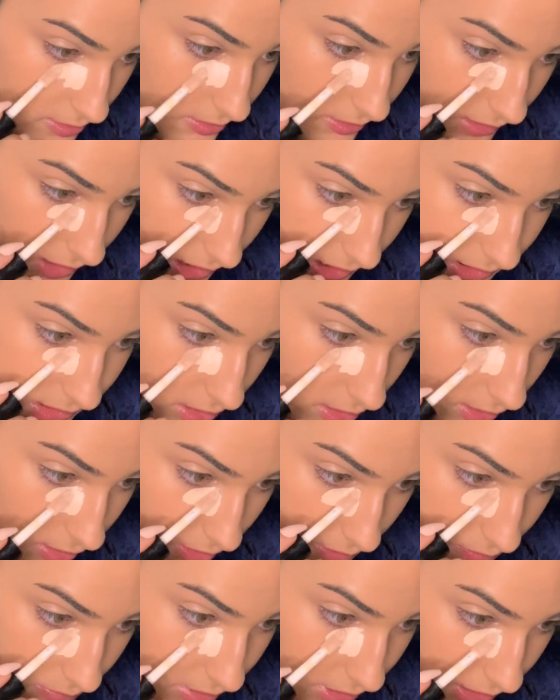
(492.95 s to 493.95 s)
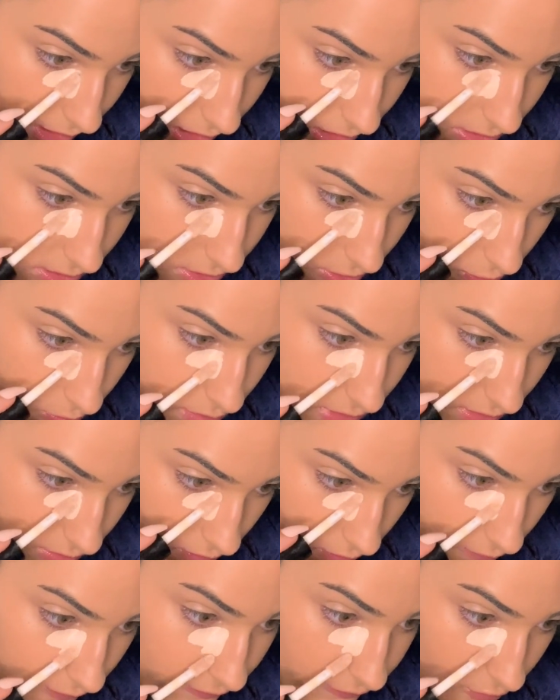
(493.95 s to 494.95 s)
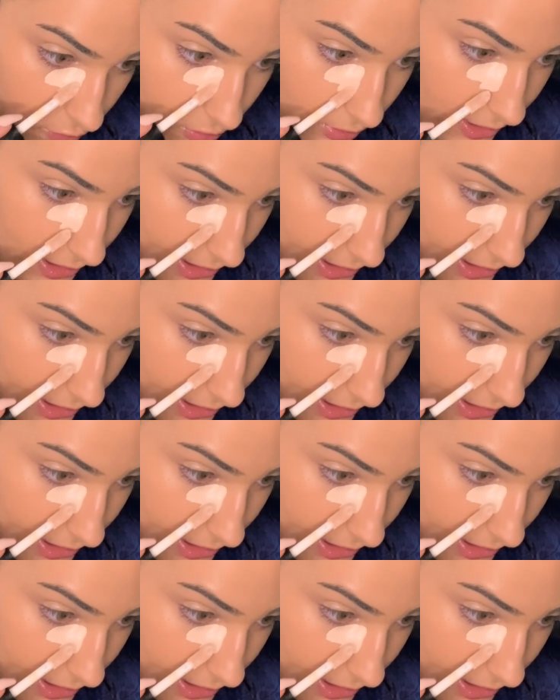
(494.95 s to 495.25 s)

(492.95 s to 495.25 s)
these are complete dupes for